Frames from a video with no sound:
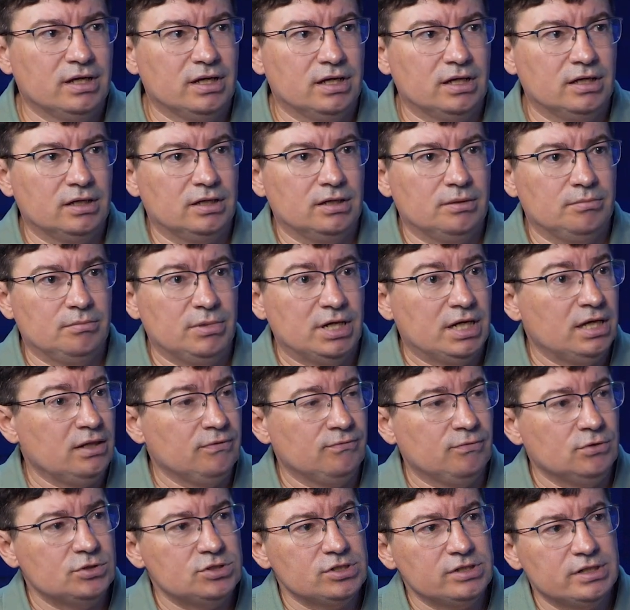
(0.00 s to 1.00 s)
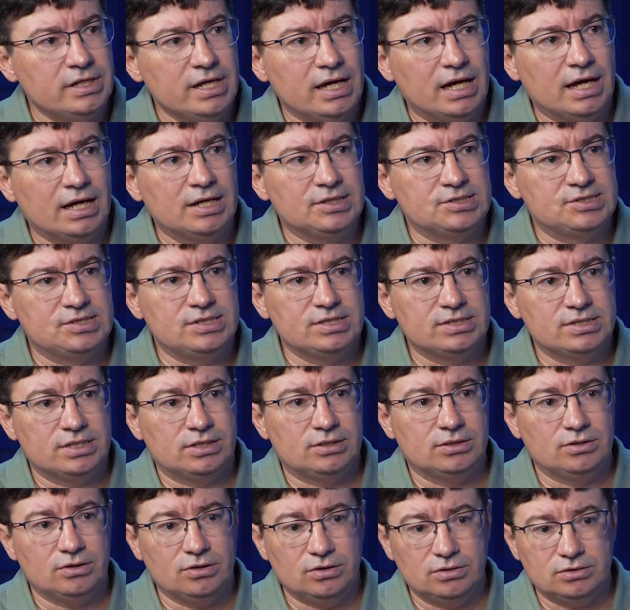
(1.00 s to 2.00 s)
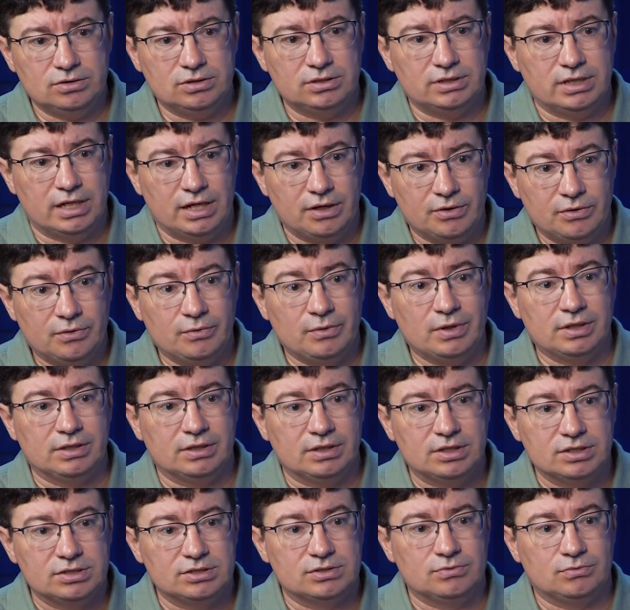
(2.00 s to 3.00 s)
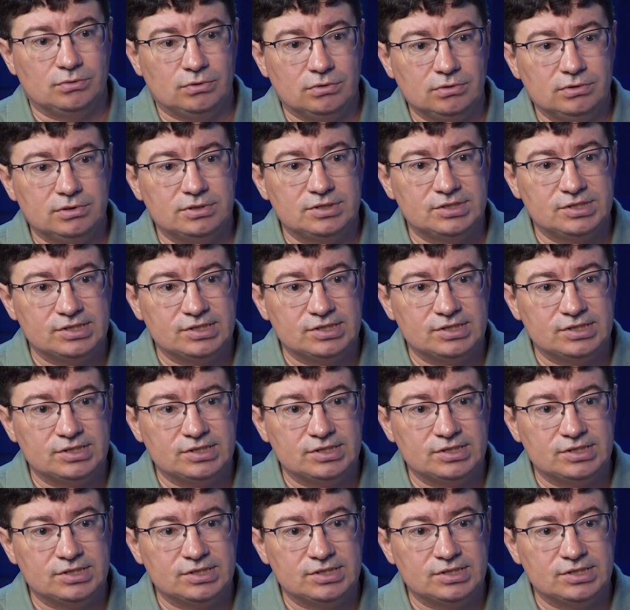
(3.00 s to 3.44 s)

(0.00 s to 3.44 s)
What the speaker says: But unfortunately, I see that not everyone in the world